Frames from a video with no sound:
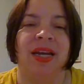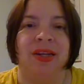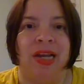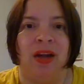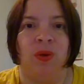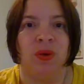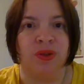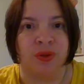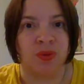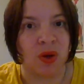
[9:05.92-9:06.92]
and now
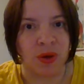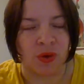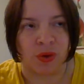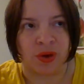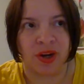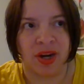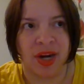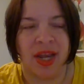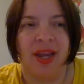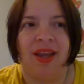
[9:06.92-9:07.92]
under ROCOR.
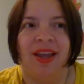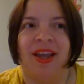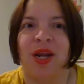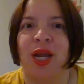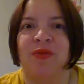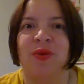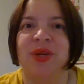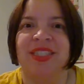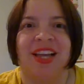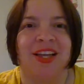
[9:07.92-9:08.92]
And I have
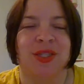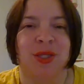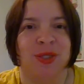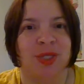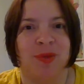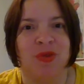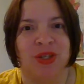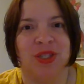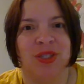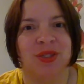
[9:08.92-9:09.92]
always asked the same
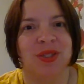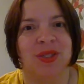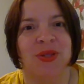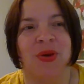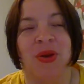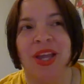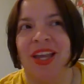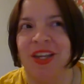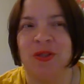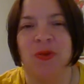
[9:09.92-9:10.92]
question to
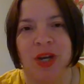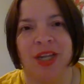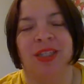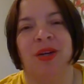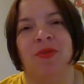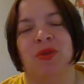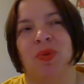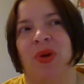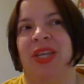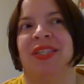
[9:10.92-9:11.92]
each one of the
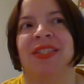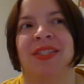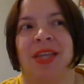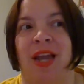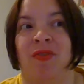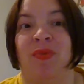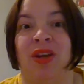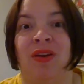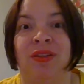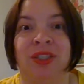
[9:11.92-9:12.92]
priests I've
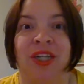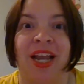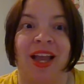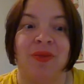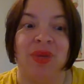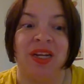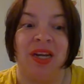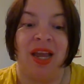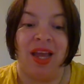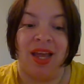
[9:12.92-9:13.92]
been under.
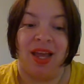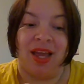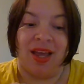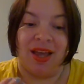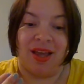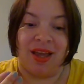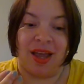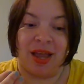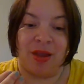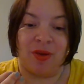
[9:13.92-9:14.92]

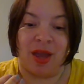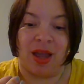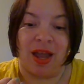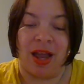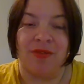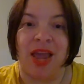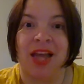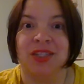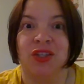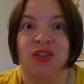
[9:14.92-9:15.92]
I've
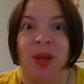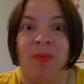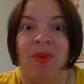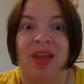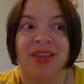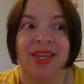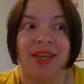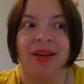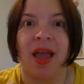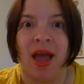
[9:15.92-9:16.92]
asked them,
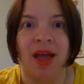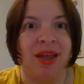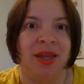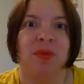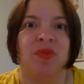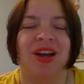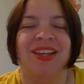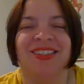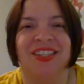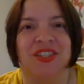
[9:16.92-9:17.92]
can I
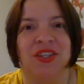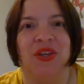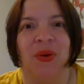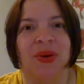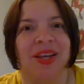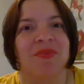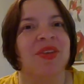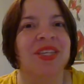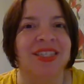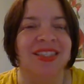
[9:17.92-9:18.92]
practice yoga
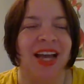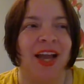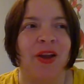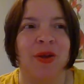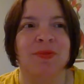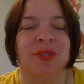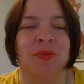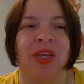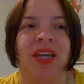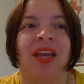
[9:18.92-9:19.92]
because that helps
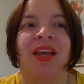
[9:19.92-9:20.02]
me?